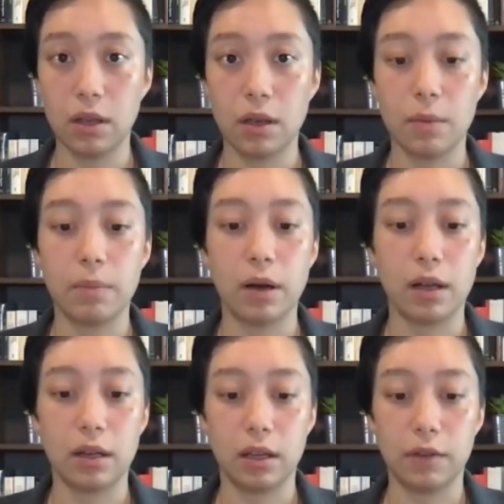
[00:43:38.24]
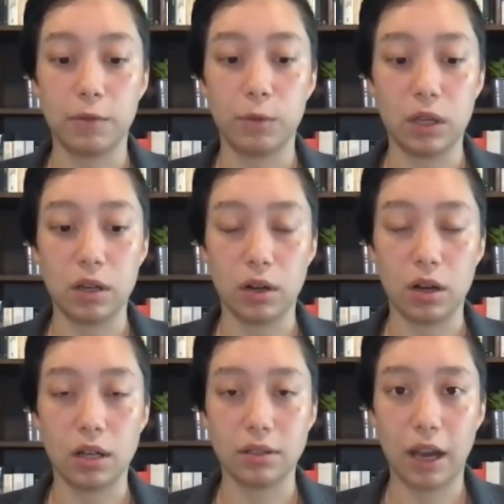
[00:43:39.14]
But if we are
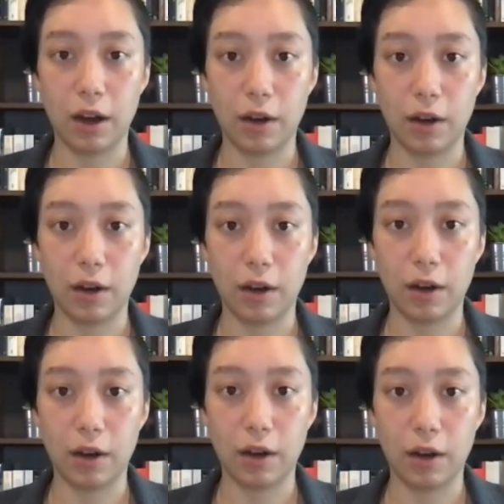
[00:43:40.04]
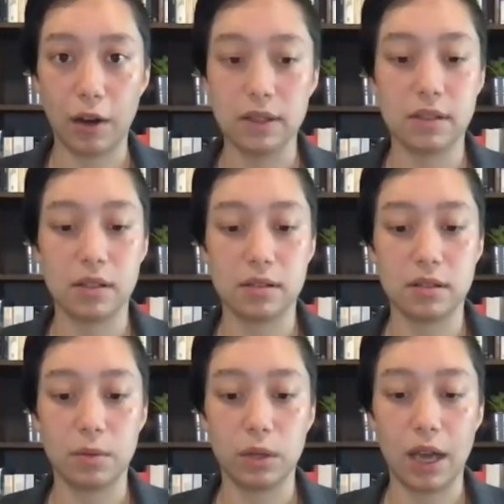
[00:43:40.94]
not careful, in the sense that
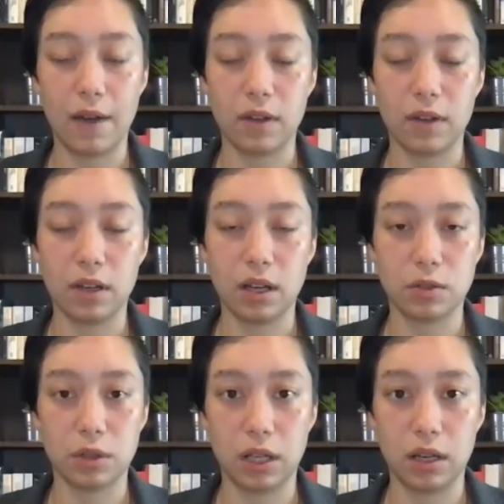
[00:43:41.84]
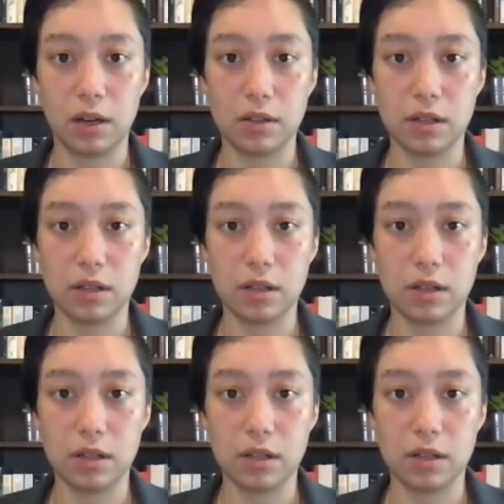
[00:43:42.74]
we haven't extricated ourselves
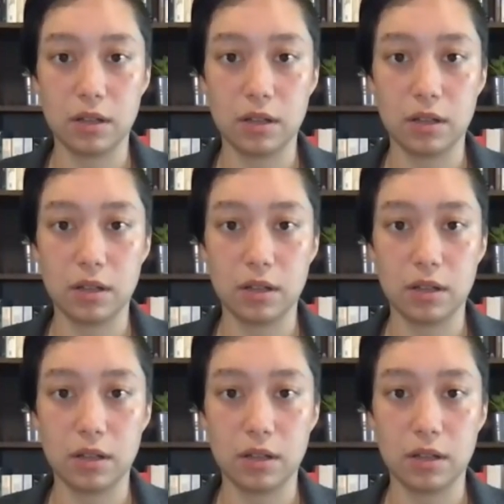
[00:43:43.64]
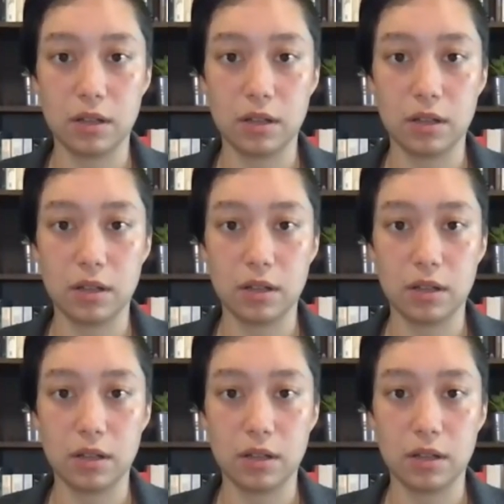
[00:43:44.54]
from influence from
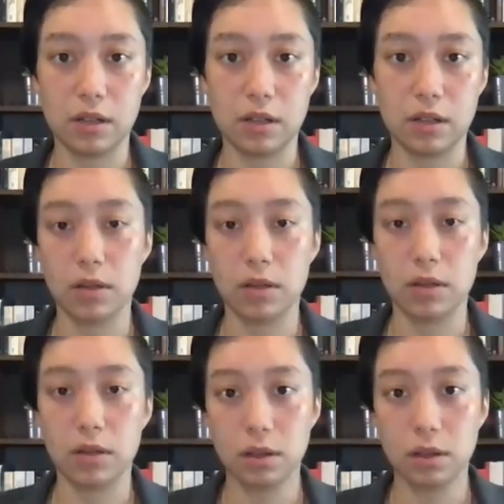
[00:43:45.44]
that government,